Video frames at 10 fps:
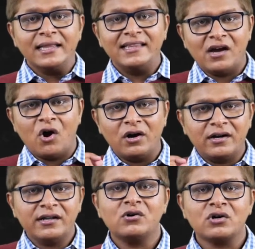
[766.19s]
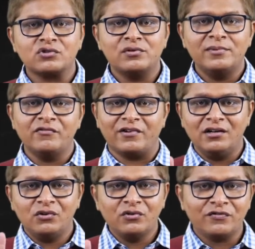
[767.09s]
The ordering cost will be
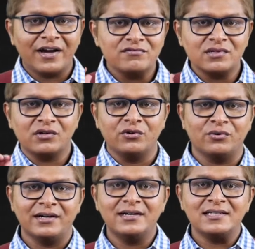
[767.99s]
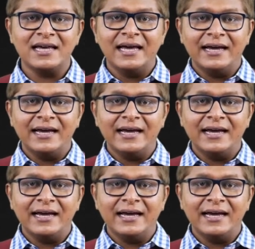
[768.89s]
1250 units